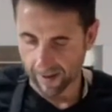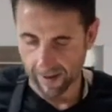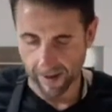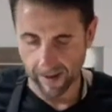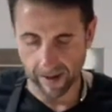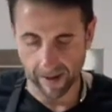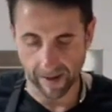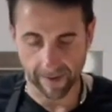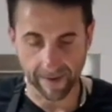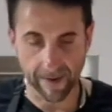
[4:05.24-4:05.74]

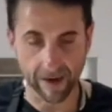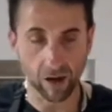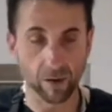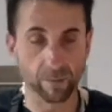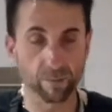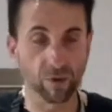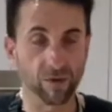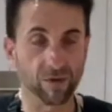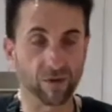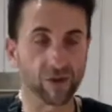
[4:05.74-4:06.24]
And then I'll
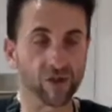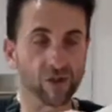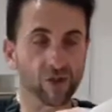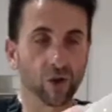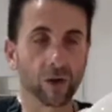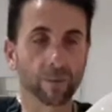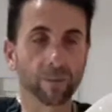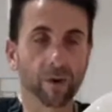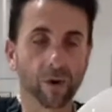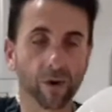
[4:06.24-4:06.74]
put the
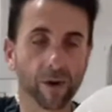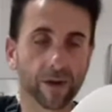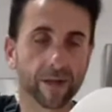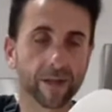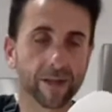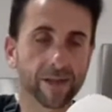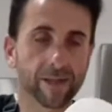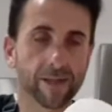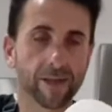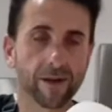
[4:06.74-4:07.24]

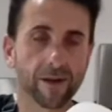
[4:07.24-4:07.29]
strawberries